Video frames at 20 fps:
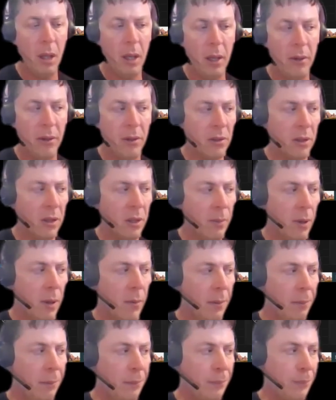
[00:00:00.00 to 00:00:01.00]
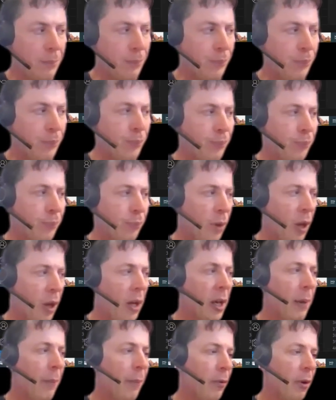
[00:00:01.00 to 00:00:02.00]
this at the moment.
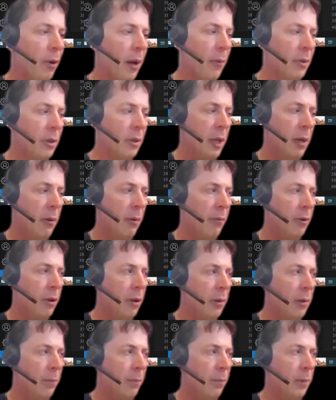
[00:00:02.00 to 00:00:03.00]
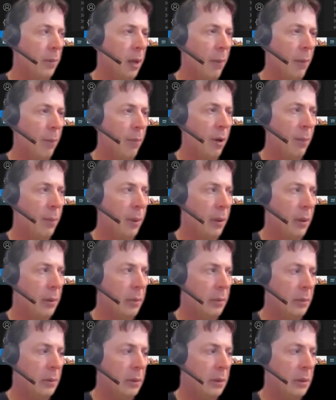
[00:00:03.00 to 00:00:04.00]
Okay, great. So now we've got a proper
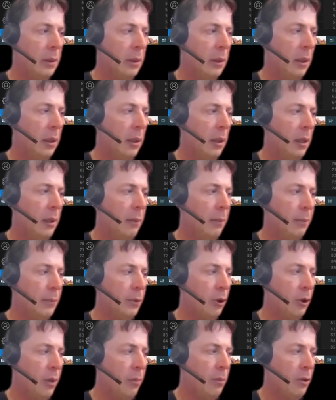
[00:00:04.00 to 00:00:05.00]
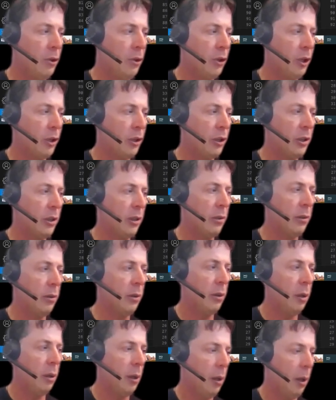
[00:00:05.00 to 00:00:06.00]
document structure.
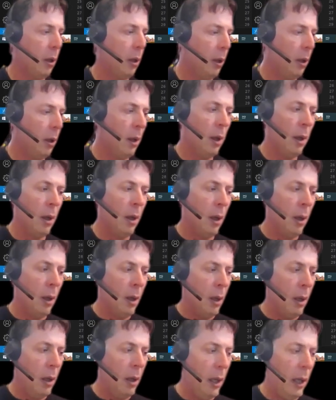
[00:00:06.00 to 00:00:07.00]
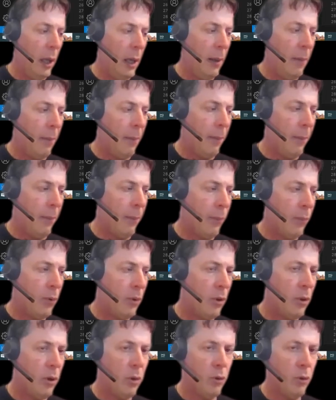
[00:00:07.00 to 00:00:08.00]

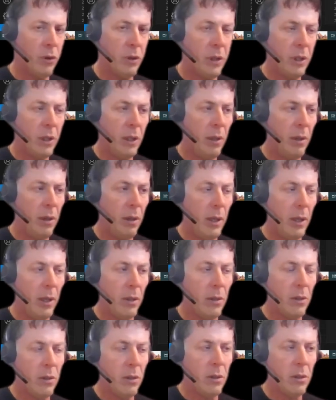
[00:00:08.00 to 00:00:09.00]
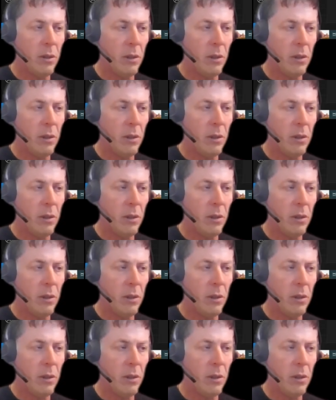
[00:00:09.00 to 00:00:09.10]
You'll see that